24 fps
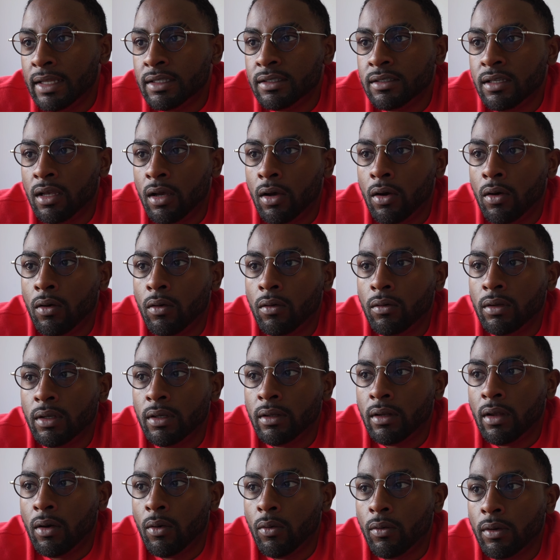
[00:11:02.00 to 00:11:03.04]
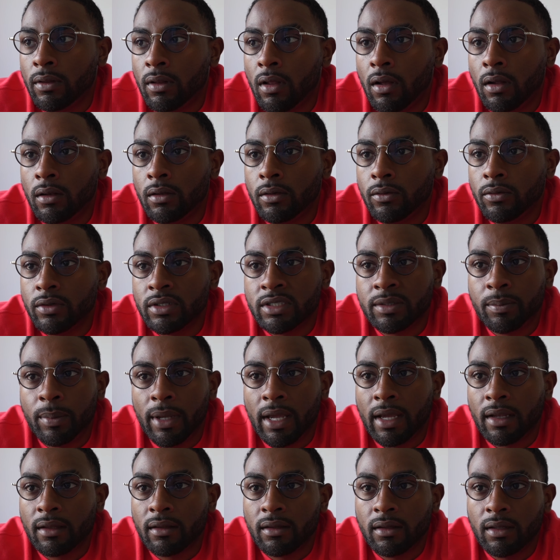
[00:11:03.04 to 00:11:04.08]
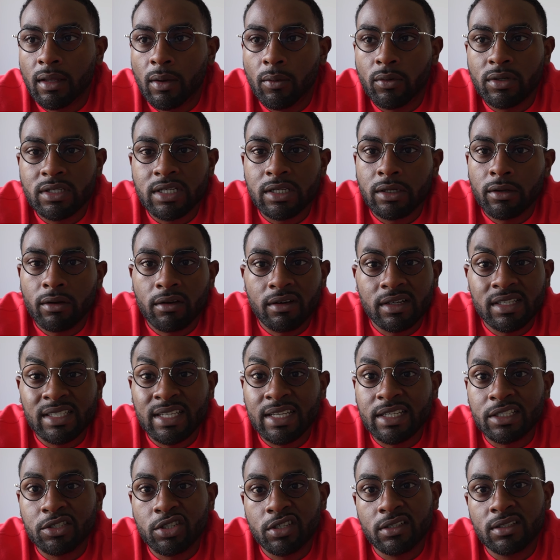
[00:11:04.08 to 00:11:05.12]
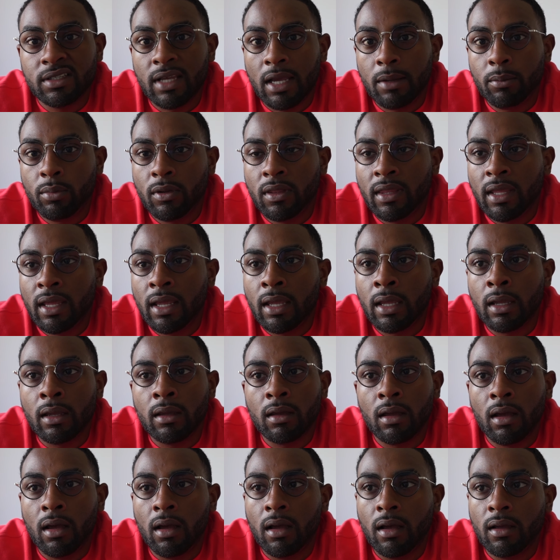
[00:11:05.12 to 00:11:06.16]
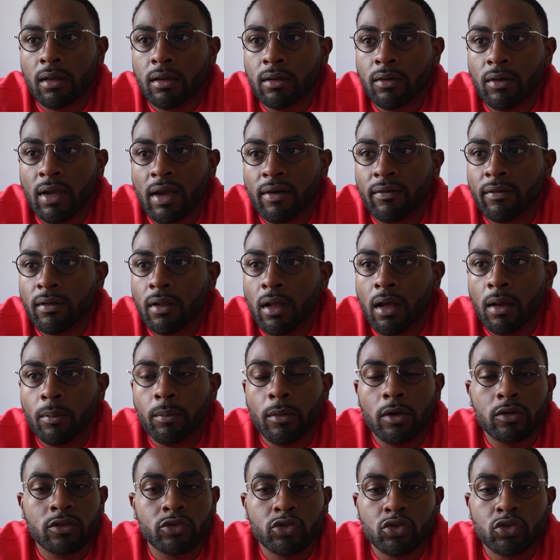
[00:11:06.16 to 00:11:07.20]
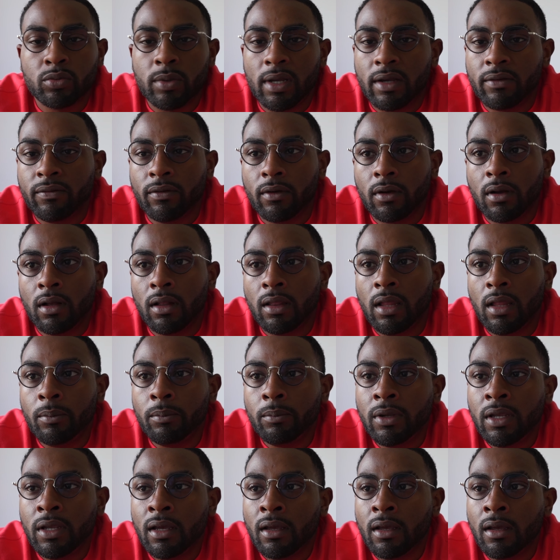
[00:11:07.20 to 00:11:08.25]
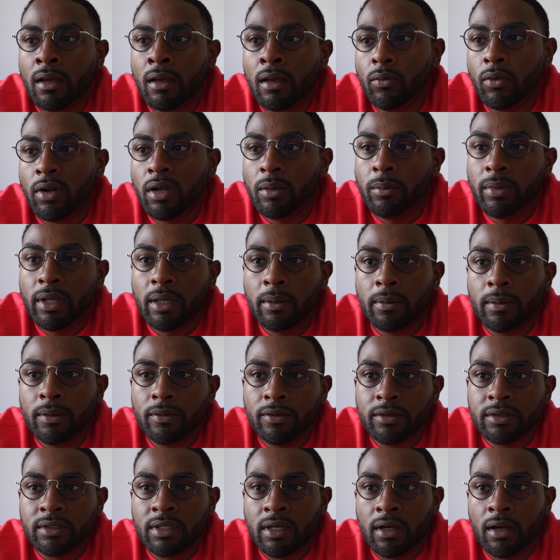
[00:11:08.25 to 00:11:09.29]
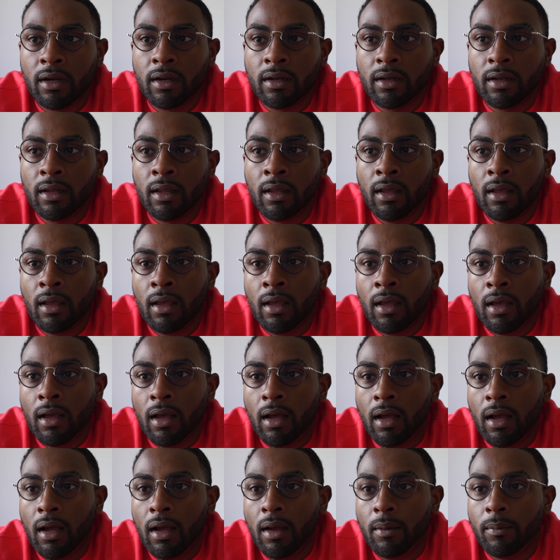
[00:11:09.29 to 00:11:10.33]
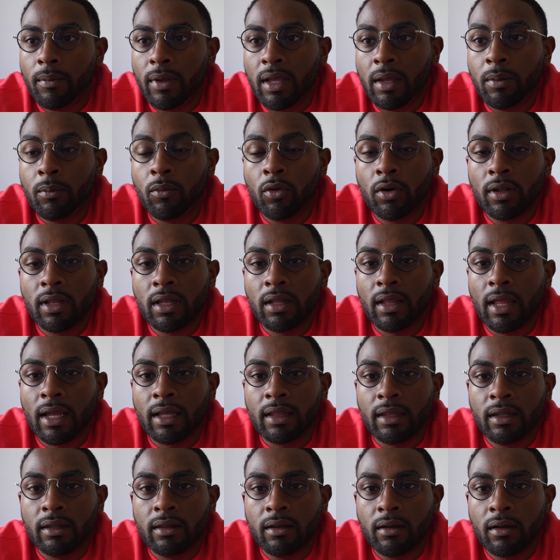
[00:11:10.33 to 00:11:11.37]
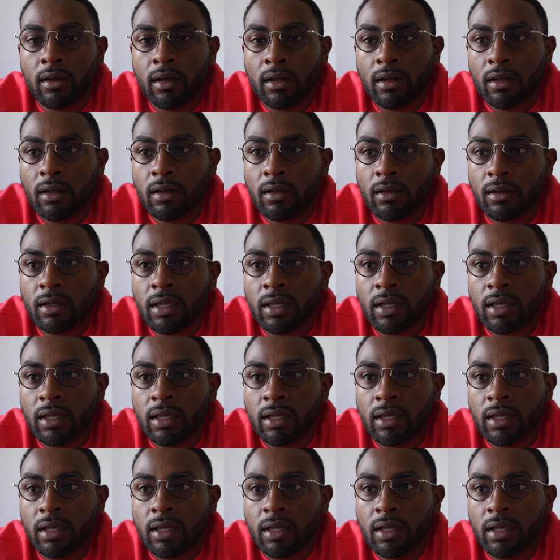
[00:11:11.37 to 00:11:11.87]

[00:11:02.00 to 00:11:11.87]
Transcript: And so, you know, with all due respect, that wasn't your intention type of thing. Uh, you have the utmost respect for Colombia. want to be able to return um, and more than likely, they're gonna